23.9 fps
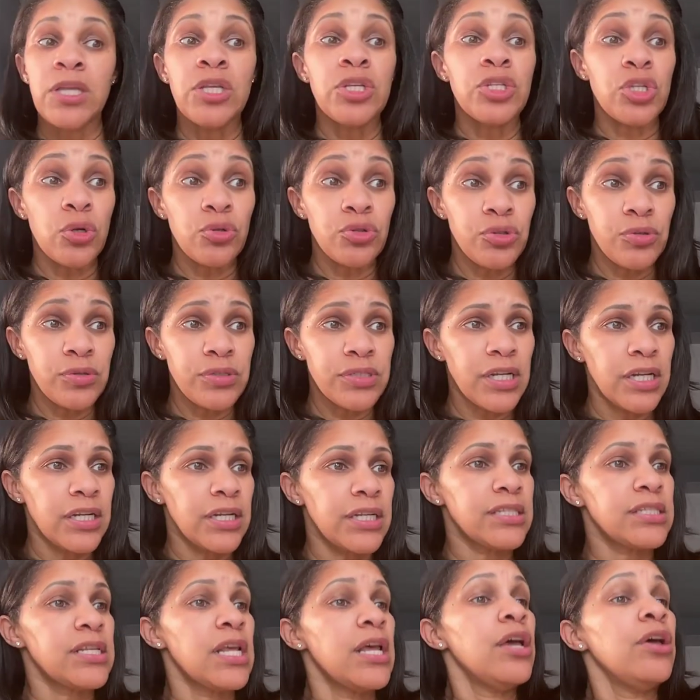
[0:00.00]
social
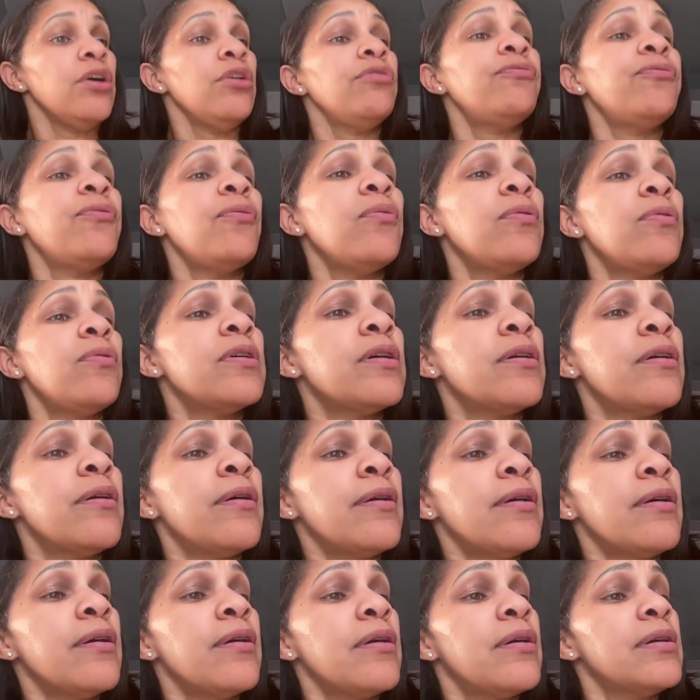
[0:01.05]
studies.
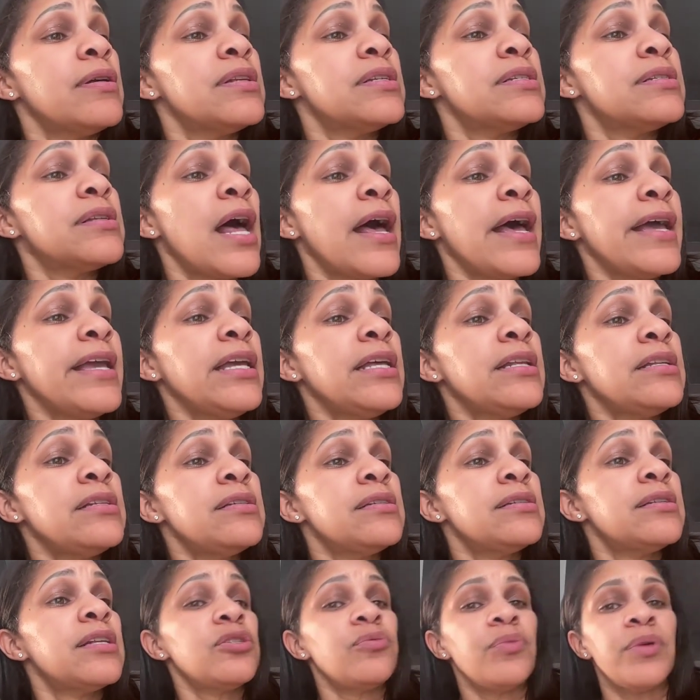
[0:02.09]
For
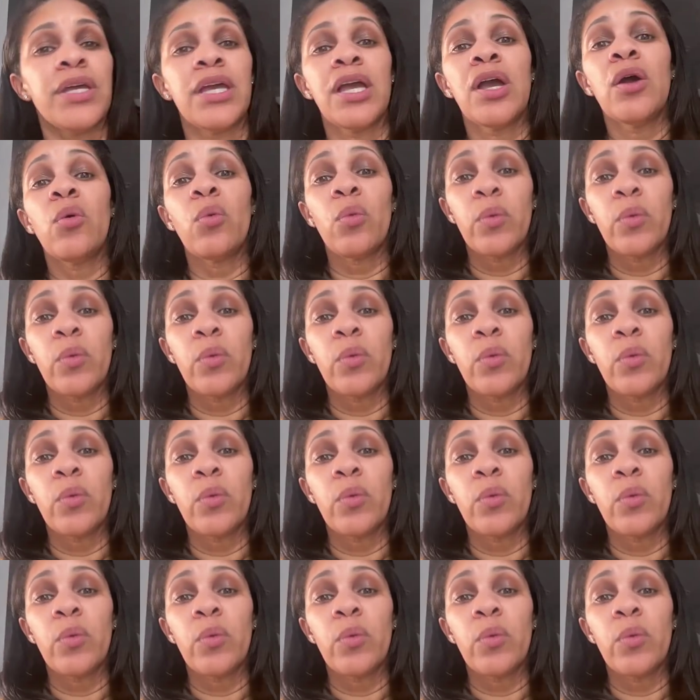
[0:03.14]
science this week,